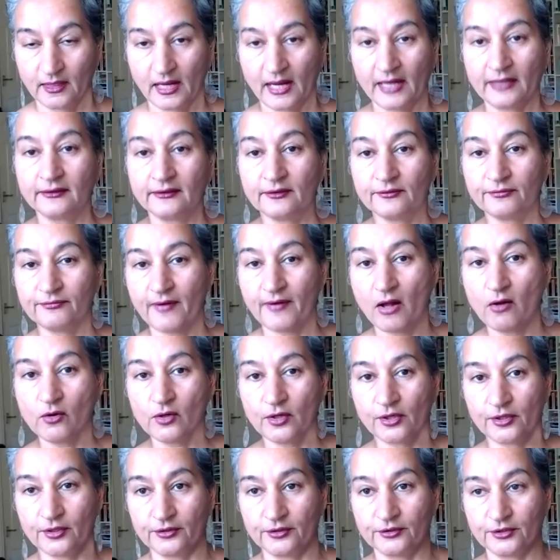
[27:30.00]
And the
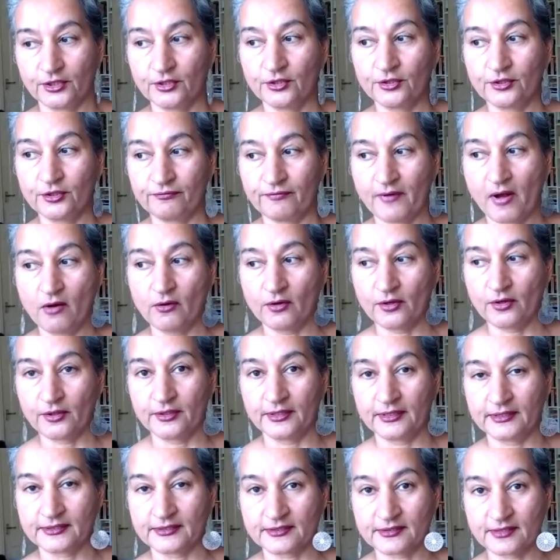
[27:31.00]
falcon, the falcon
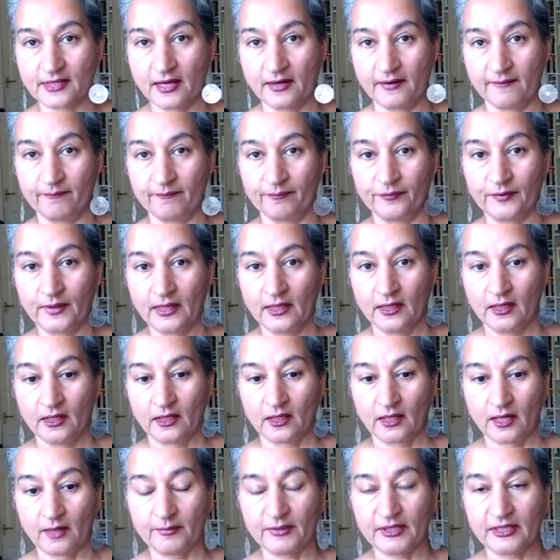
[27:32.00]
is,
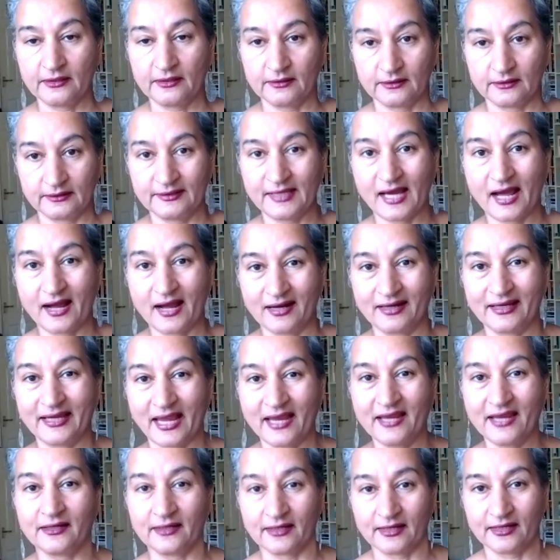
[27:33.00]
that
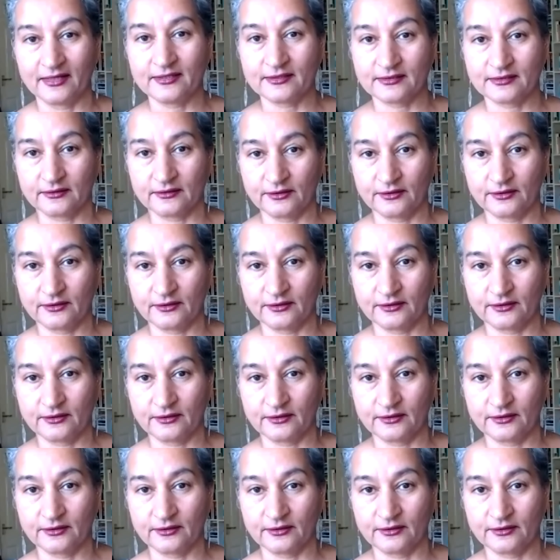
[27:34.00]
again is,